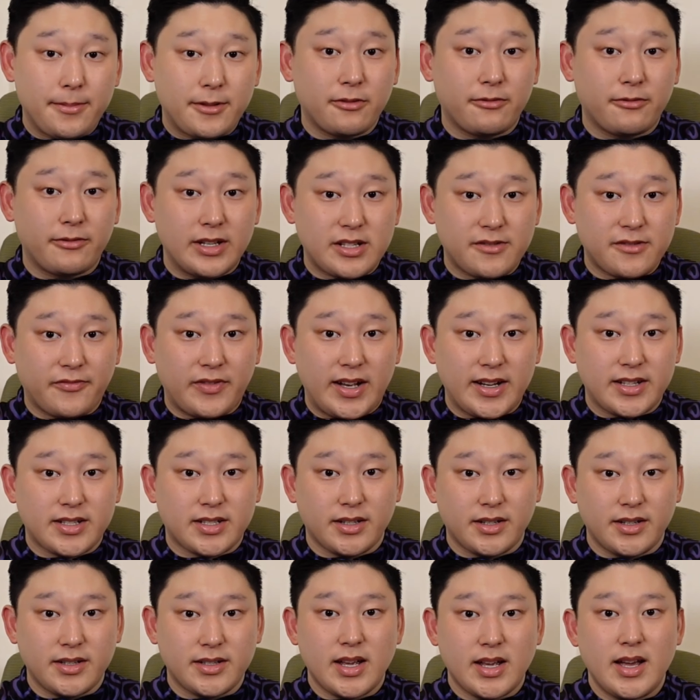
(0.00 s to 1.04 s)
the wrist
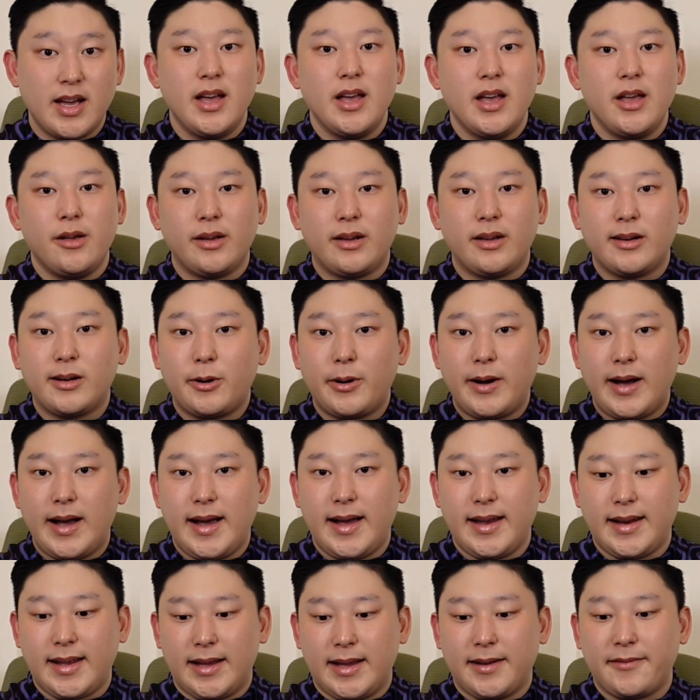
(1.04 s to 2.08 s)
flexors, you can go
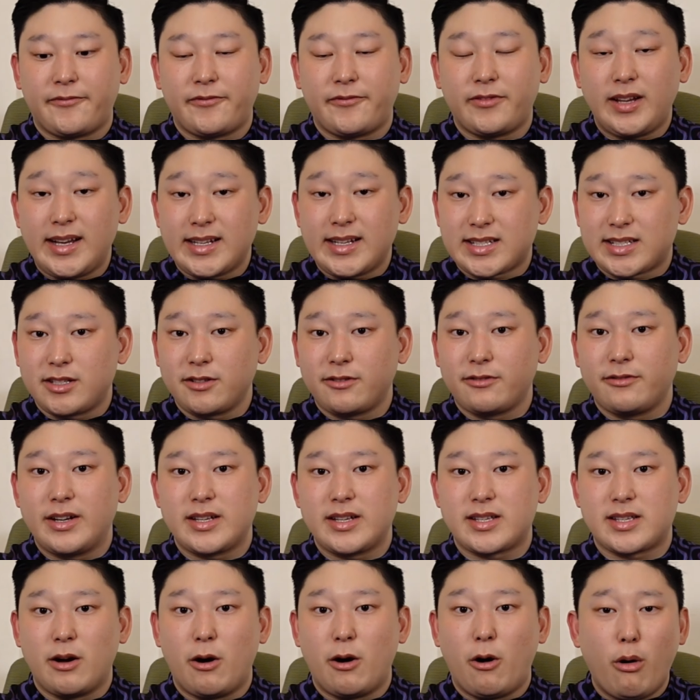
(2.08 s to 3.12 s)
ahead and flex the
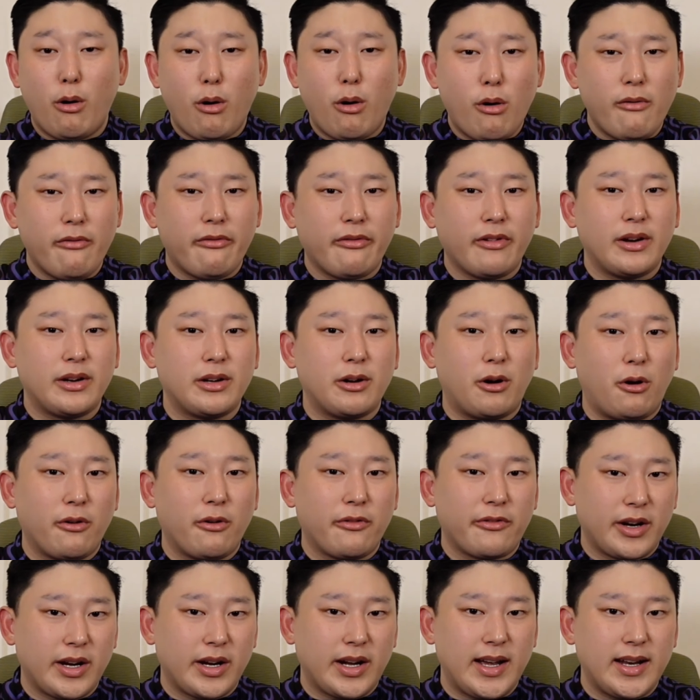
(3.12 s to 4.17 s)
wrist over and
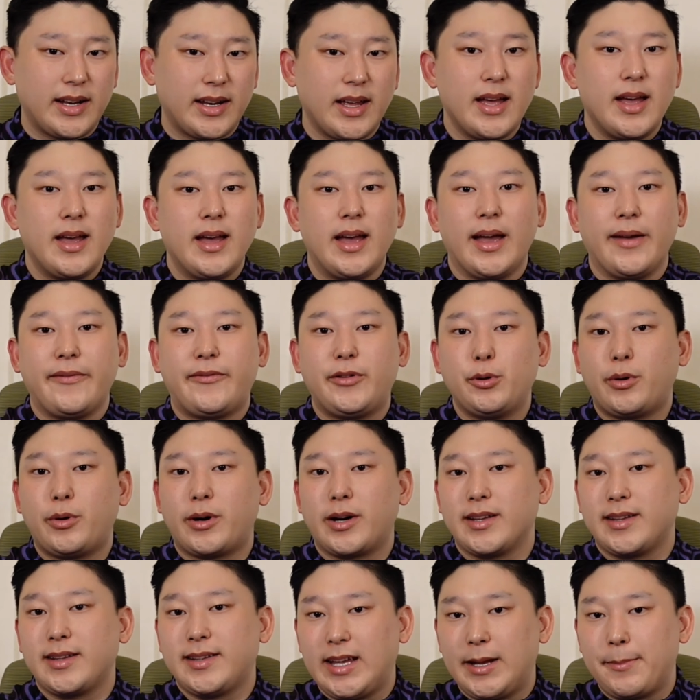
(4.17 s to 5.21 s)
over again if you want a
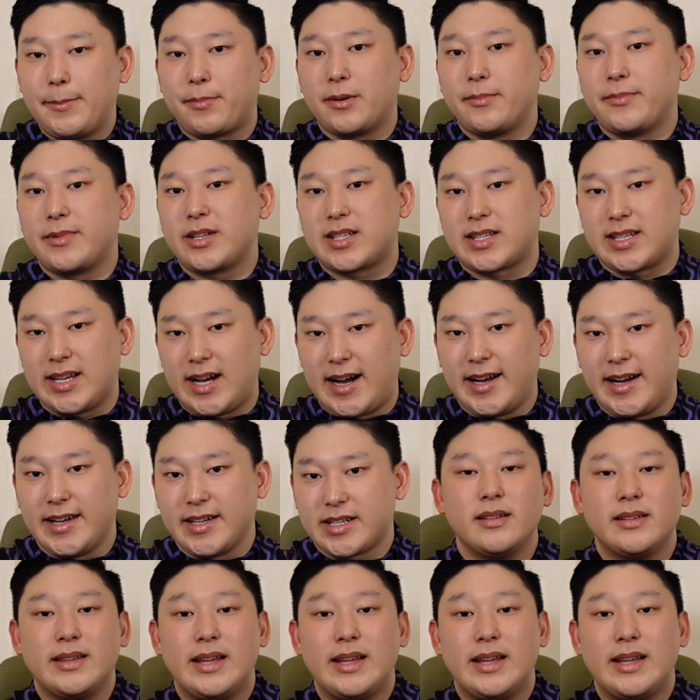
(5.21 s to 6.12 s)
deeper massage.